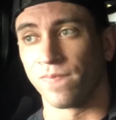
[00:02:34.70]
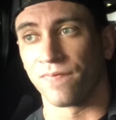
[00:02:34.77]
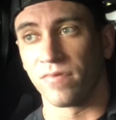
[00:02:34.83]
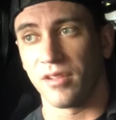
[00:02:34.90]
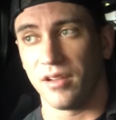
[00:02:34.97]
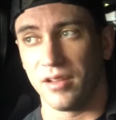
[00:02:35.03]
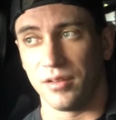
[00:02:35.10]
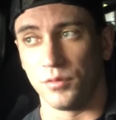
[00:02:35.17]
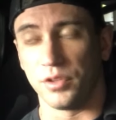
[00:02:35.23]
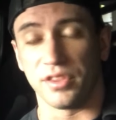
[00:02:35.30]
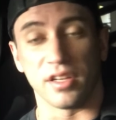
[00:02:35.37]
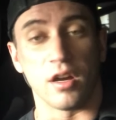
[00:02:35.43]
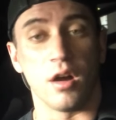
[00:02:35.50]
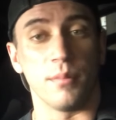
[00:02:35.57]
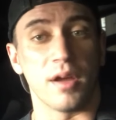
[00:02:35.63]
And with the
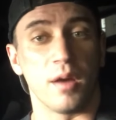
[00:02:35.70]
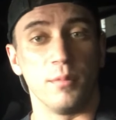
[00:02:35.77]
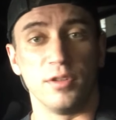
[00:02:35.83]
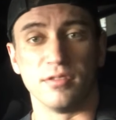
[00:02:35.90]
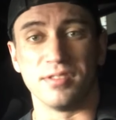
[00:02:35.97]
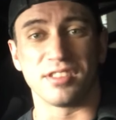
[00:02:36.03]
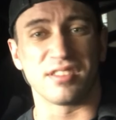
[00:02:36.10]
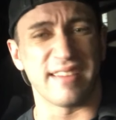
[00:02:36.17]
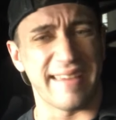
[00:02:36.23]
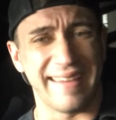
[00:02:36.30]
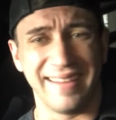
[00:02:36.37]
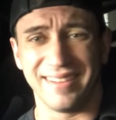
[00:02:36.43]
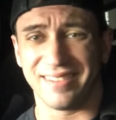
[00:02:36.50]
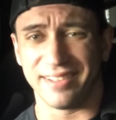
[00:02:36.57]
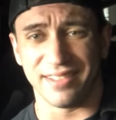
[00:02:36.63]
compound movements,
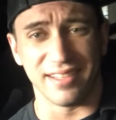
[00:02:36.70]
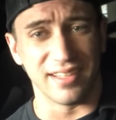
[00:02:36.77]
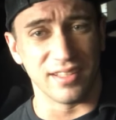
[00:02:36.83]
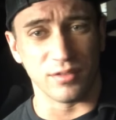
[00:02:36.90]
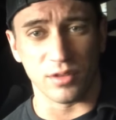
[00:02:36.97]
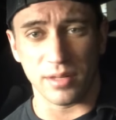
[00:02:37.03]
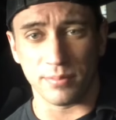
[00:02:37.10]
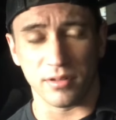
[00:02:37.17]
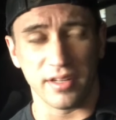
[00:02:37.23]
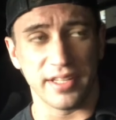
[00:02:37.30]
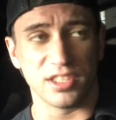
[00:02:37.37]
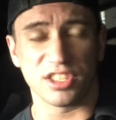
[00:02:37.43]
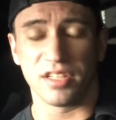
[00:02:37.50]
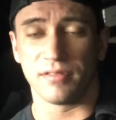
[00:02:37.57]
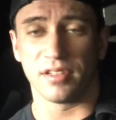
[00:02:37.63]
8 to 10 rep
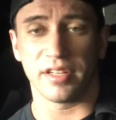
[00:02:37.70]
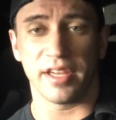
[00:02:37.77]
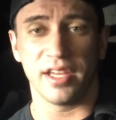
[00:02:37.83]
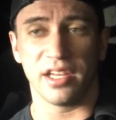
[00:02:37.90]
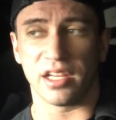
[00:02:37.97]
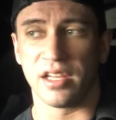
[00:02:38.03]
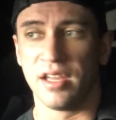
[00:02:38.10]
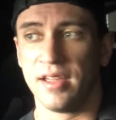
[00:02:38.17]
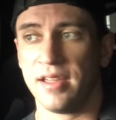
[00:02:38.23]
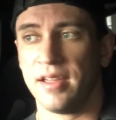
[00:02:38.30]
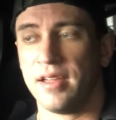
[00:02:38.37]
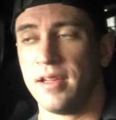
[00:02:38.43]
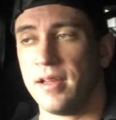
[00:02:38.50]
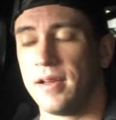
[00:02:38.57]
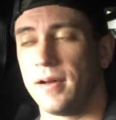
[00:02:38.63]
range, give or take.
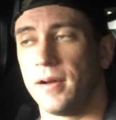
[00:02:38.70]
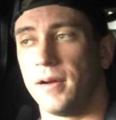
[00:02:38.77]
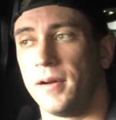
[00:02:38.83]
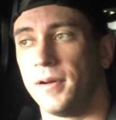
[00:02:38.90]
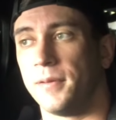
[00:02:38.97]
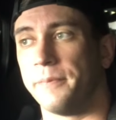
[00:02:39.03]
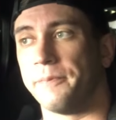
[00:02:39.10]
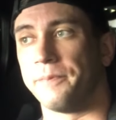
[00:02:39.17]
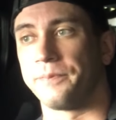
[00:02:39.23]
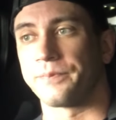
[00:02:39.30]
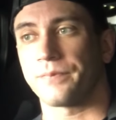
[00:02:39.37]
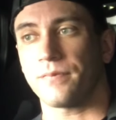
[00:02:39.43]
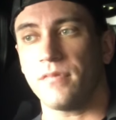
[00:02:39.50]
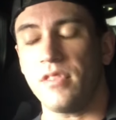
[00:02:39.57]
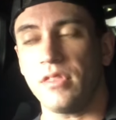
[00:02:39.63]
The
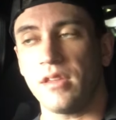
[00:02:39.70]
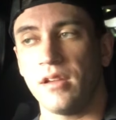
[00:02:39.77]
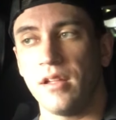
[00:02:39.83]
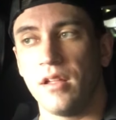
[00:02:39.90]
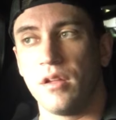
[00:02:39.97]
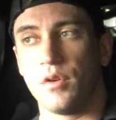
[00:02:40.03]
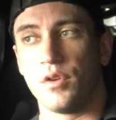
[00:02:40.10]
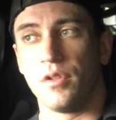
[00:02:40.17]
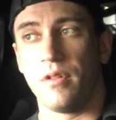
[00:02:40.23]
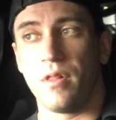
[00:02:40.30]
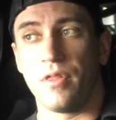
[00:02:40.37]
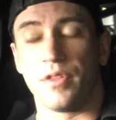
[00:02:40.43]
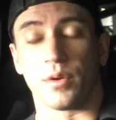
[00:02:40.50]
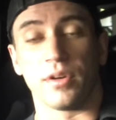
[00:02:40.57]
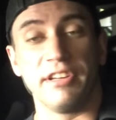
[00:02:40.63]

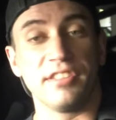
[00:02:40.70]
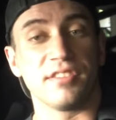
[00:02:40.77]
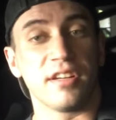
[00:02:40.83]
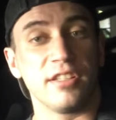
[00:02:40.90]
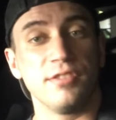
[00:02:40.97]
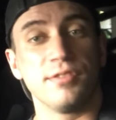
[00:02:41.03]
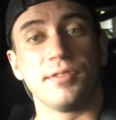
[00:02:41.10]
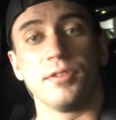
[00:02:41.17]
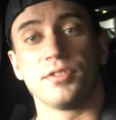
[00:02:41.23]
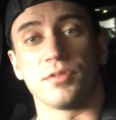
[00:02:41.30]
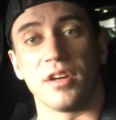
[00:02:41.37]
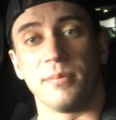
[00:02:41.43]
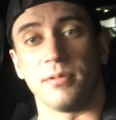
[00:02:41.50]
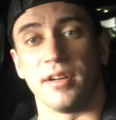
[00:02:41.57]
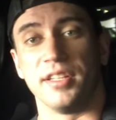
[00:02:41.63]
reason I use those
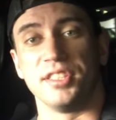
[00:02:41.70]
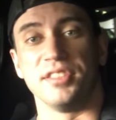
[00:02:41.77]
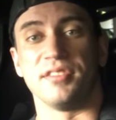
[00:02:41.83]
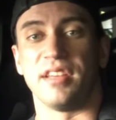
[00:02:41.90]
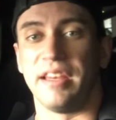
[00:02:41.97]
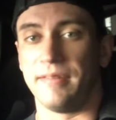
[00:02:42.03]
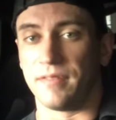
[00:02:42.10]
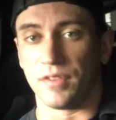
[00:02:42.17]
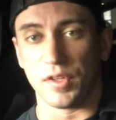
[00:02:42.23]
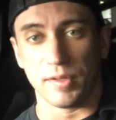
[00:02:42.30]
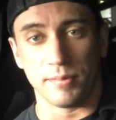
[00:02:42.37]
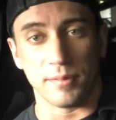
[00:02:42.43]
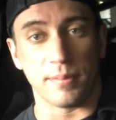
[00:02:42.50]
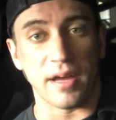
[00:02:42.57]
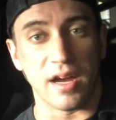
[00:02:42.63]
rep ranges, even though I'm
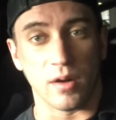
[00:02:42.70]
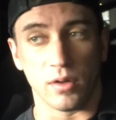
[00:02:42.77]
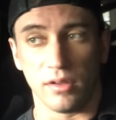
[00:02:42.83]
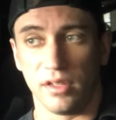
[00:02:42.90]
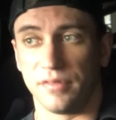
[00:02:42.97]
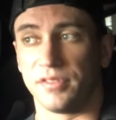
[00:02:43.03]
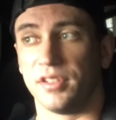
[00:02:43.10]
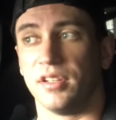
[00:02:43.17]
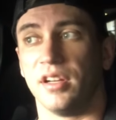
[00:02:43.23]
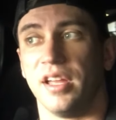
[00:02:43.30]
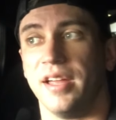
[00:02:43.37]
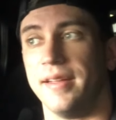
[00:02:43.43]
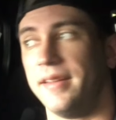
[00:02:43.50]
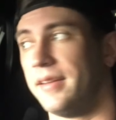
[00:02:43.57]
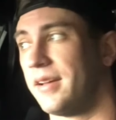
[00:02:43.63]
a power lifter
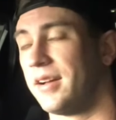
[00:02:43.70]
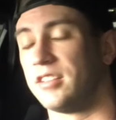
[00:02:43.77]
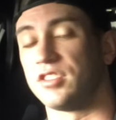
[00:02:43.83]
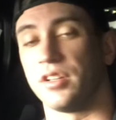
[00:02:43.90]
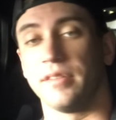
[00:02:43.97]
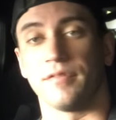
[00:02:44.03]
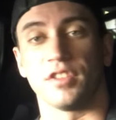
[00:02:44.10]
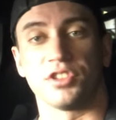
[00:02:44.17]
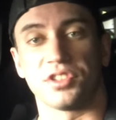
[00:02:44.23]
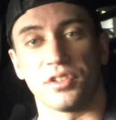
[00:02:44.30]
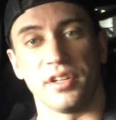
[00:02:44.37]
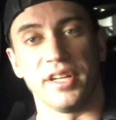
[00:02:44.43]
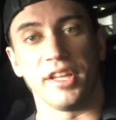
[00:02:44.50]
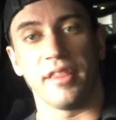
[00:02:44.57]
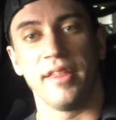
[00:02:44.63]
and I train for
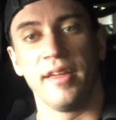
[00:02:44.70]
strength,